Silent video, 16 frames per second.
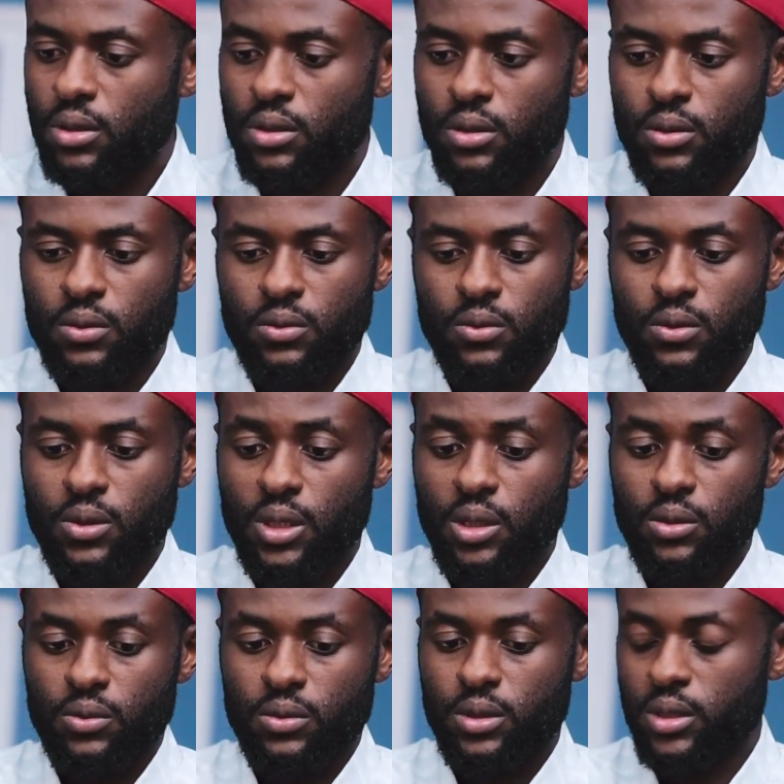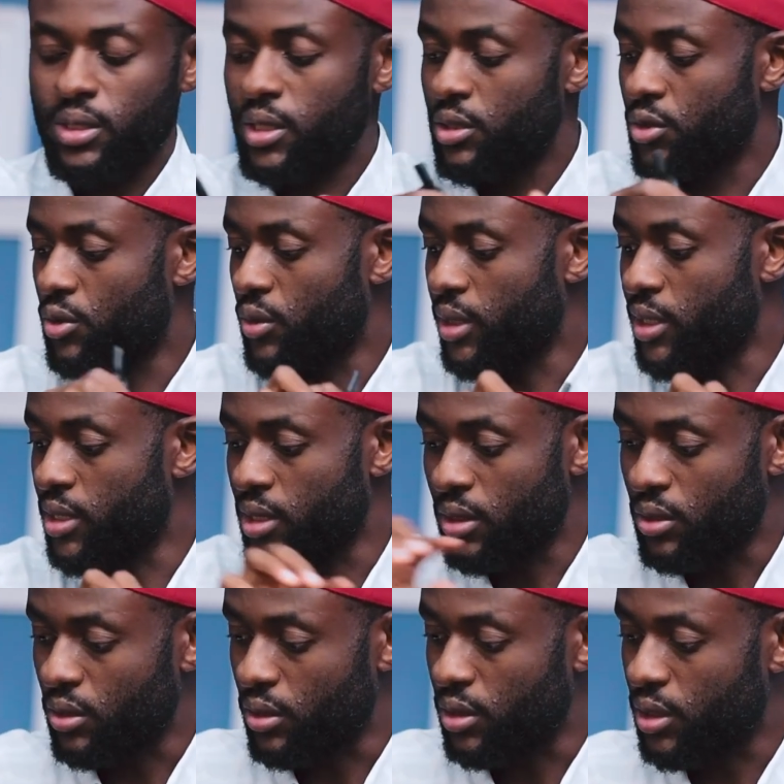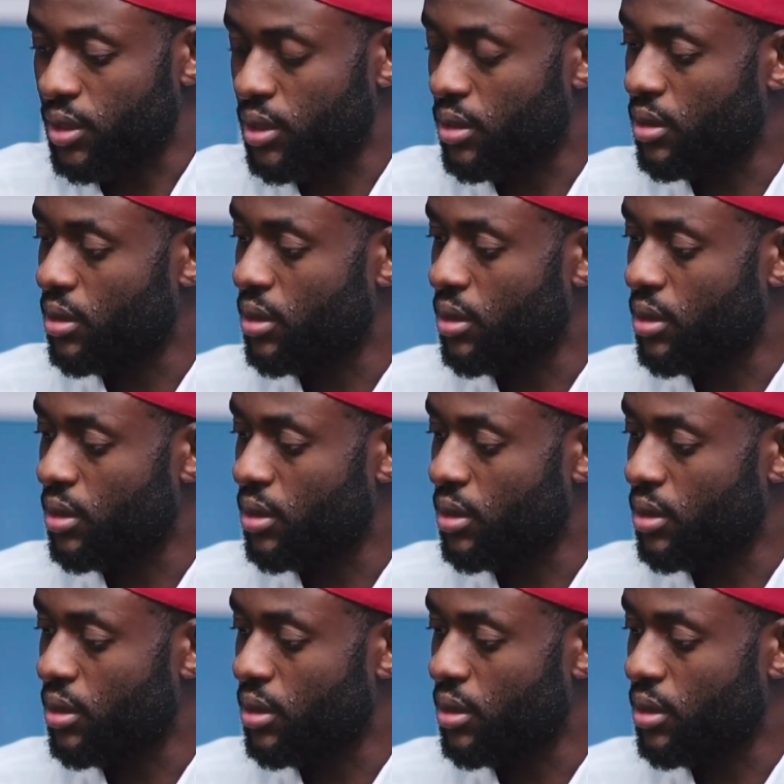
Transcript: wow, it has 2 AC cords.